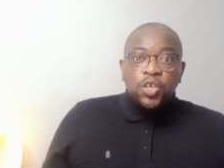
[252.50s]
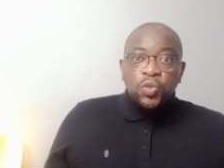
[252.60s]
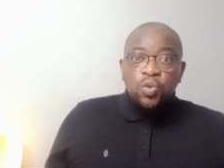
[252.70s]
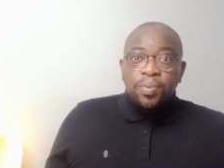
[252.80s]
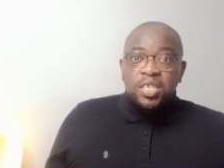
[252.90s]

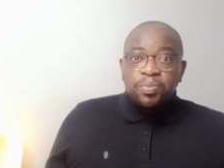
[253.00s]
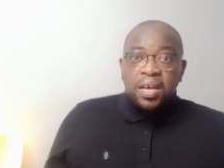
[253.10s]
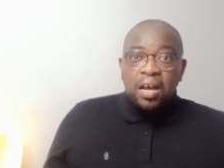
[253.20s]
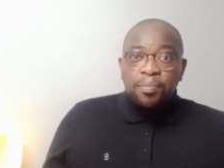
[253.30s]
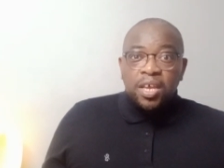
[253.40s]
YouTube has
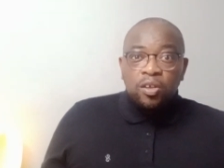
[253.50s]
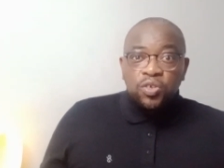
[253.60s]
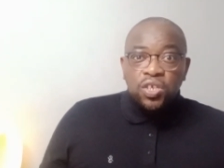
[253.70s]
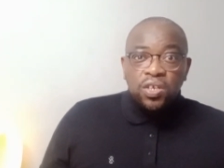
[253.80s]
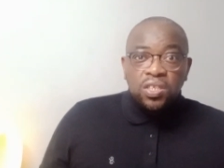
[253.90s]
become an
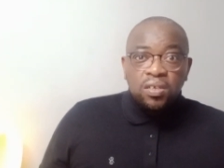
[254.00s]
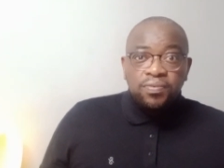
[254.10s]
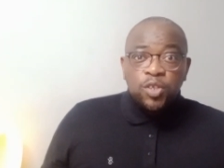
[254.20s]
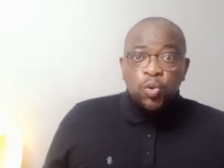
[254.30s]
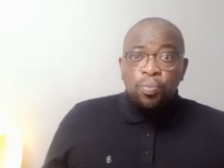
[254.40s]

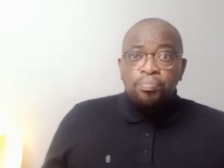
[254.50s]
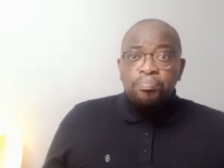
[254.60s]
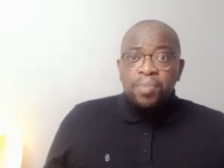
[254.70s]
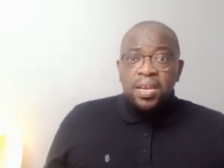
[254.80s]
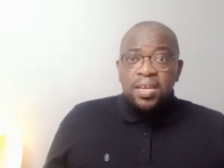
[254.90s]
alternative to
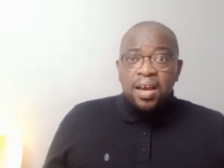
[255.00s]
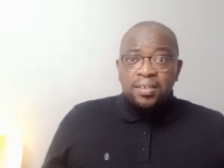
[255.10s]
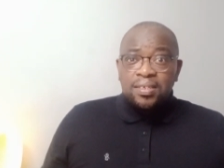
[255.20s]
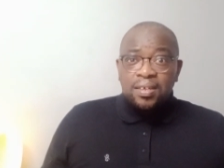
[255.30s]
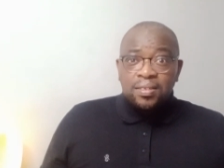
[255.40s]
many
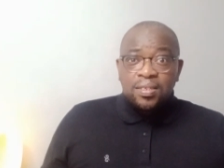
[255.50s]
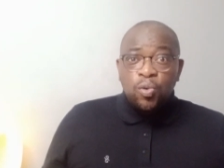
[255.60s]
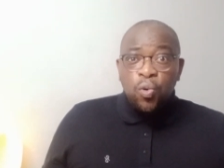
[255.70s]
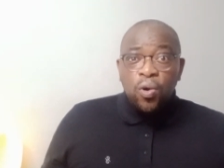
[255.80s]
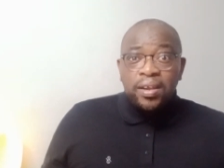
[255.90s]
adults
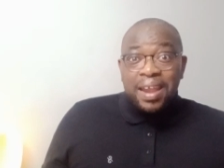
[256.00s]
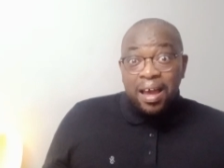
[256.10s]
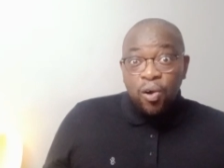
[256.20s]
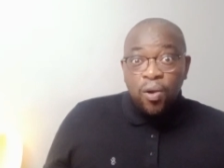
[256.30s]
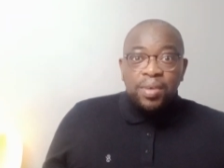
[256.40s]
who are
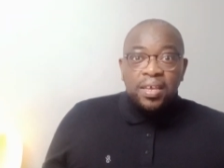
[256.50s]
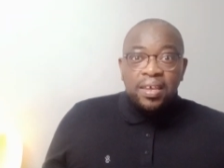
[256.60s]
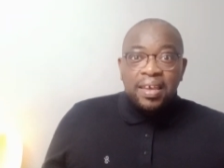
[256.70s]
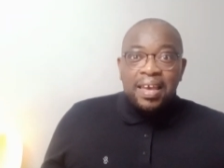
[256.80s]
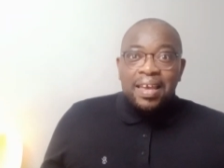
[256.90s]
now
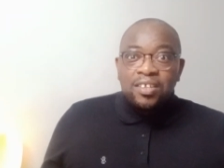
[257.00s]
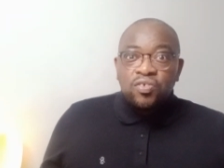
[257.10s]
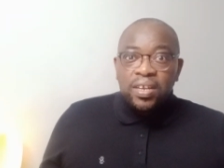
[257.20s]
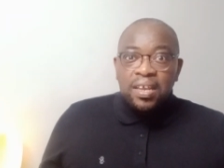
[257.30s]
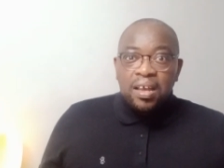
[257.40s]
making
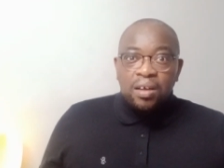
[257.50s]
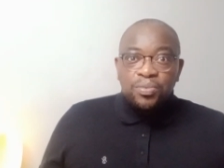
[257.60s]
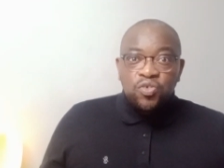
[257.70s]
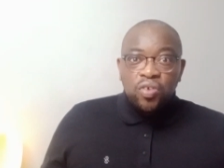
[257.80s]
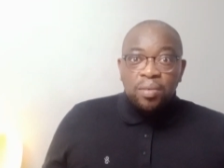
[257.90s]
extra
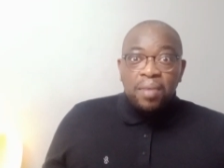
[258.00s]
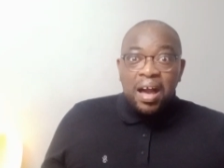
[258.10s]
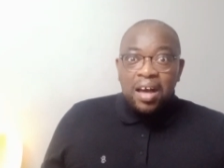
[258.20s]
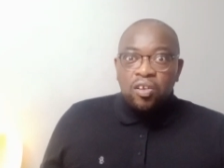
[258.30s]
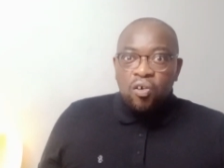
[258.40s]
income
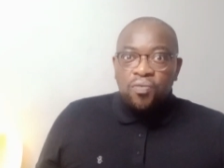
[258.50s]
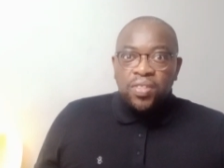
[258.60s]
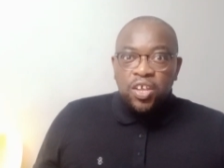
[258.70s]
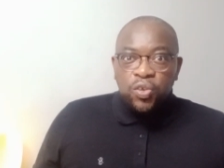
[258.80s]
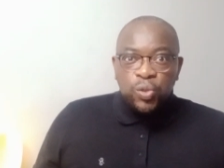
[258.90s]
stream out
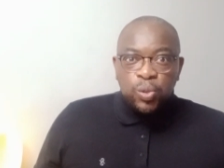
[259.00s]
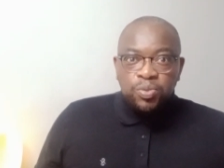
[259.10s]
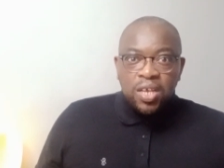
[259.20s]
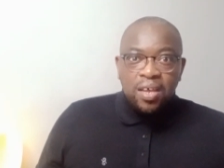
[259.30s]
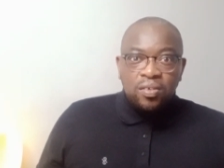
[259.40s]
of their
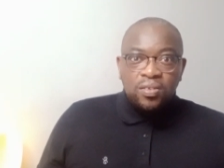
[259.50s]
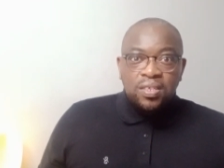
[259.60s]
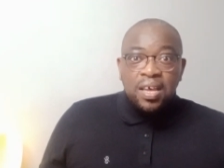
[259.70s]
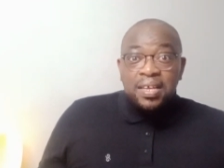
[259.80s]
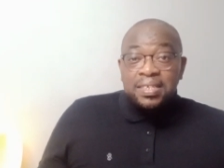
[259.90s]
YouTube
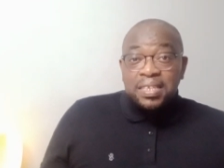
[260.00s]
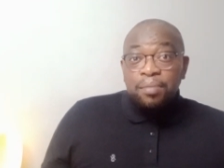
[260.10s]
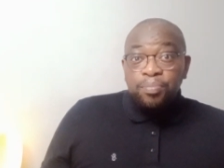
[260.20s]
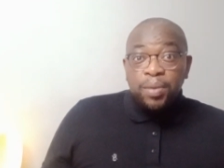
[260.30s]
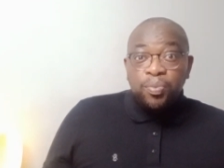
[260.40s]
channels.
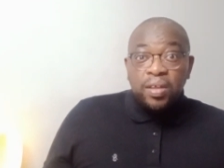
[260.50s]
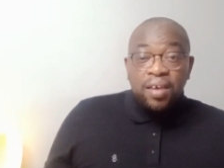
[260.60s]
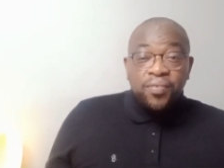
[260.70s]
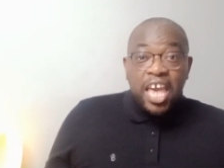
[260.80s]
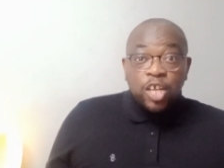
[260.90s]
Some people
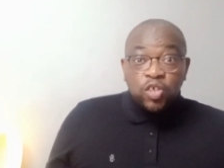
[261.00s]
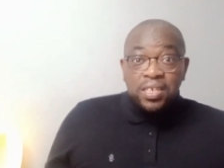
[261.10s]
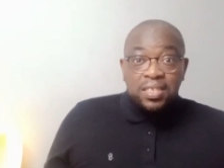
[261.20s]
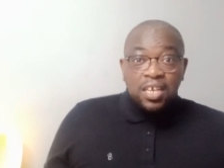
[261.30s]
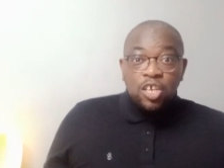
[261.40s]
have
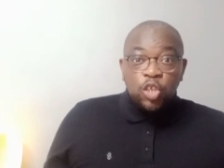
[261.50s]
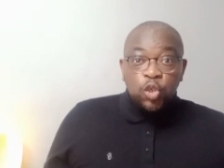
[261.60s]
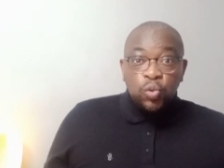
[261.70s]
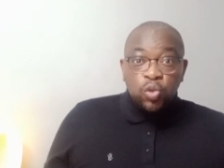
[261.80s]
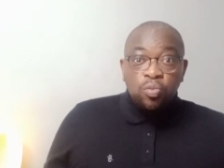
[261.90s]
actually
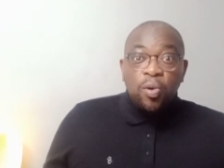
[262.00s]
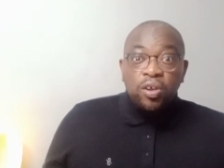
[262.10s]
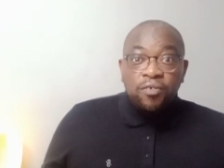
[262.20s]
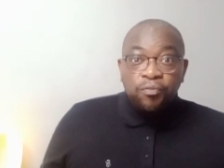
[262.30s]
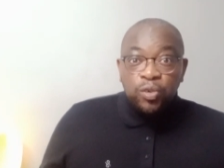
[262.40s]
taken YouTube
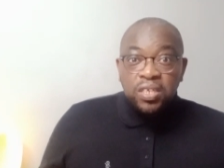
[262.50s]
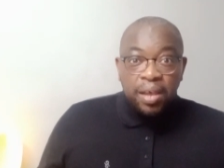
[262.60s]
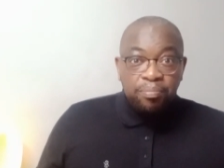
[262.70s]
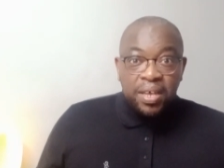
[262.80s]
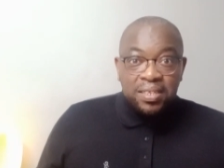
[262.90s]
on a
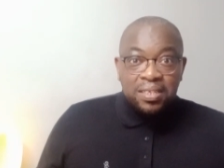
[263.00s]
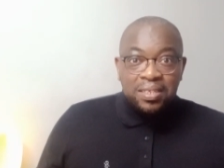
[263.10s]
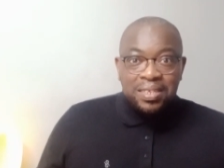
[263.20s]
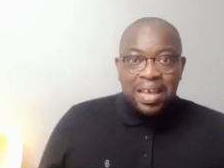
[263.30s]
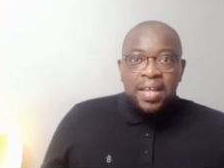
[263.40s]
full-time
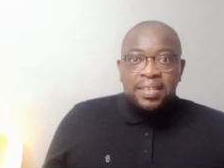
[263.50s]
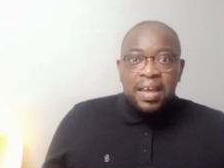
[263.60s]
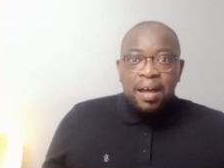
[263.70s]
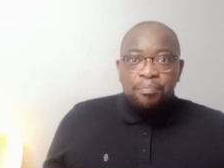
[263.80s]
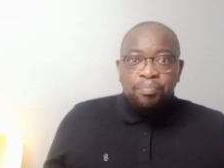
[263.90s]
basis and
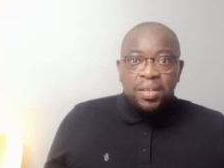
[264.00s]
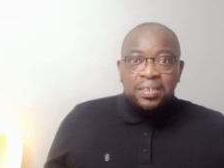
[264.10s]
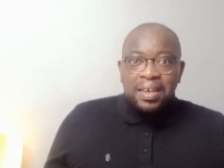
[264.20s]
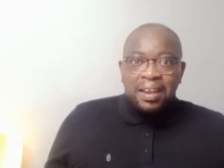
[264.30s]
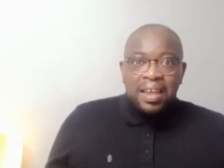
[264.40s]
they are
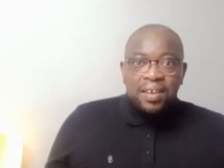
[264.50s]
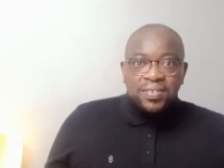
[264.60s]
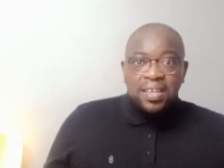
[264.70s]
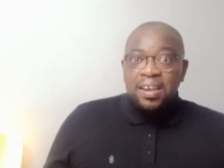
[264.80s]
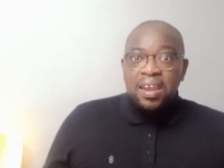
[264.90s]
building
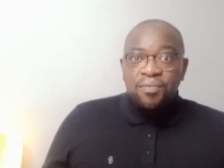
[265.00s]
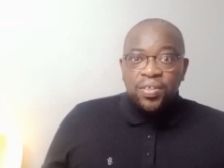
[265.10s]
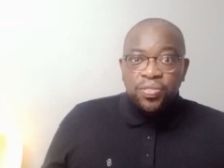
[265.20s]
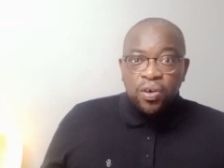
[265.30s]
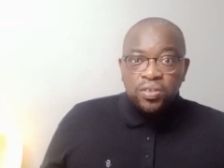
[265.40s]
lives they
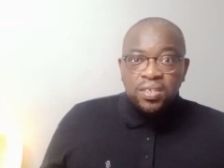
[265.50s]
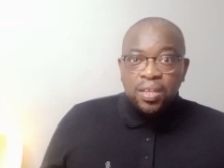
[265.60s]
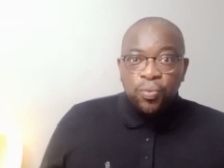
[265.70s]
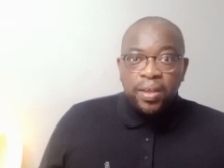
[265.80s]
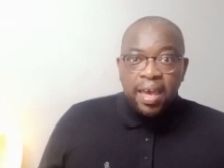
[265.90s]
never thought
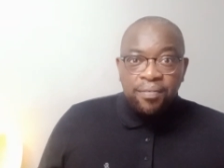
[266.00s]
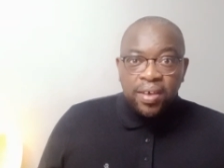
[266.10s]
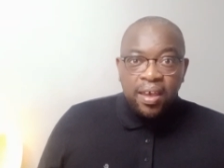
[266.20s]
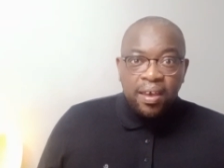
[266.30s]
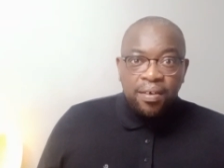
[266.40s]
they would
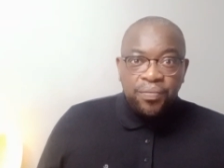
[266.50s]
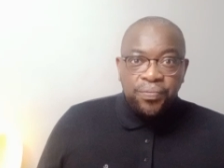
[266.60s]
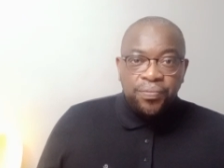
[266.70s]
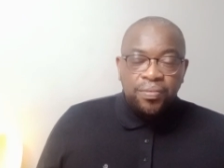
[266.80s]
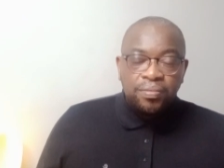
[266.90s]
ever
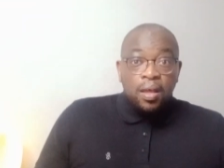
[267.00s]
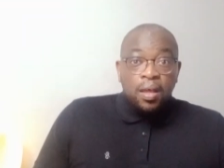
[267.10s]
have.